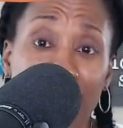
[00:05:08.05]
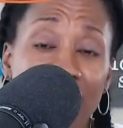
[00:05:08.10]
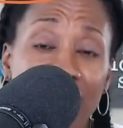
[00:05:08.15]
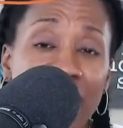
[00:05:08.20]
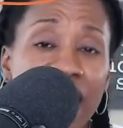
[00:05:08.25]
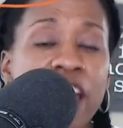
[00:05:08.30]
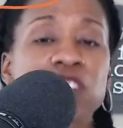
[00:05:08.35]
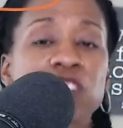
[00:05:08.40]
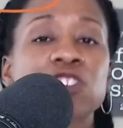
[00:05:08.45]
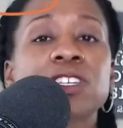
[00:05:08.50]

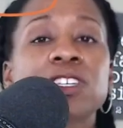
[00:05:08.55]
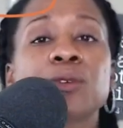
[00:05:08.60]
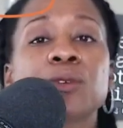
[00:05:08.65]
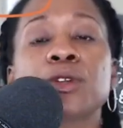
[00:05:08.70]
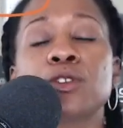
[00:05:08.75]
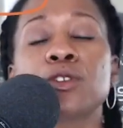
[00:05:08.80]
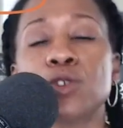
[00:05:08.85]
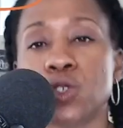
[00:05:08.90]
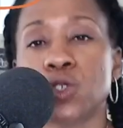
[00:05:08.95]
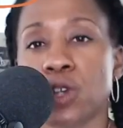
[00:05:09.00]
It's just like when
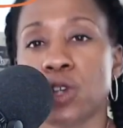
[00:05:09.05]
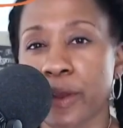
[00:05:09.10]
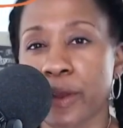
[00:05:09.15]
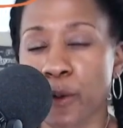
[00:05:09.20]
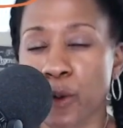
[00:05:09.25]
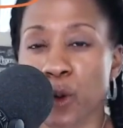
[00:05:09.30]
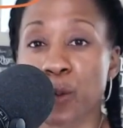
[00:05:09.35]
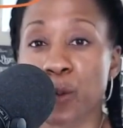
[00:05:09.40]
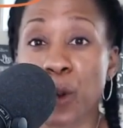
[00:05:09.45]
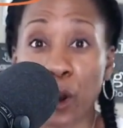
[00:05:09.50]
you start
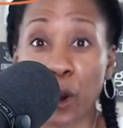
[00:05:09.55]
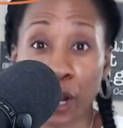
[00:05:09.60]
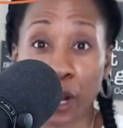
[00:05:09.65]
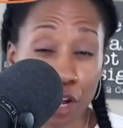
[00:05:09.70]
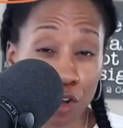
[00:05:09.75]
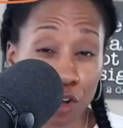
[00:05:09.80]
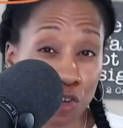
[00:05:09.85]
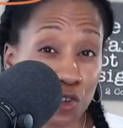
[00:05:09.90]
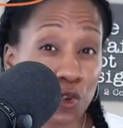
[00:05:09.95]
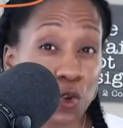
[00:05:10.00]
network marketing and
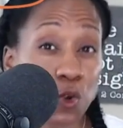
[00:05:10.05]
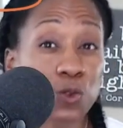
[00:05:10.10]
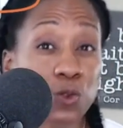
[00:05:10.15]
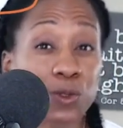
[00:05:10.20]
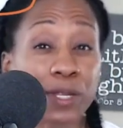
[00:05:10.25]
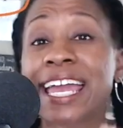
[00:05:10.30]
you're told, like,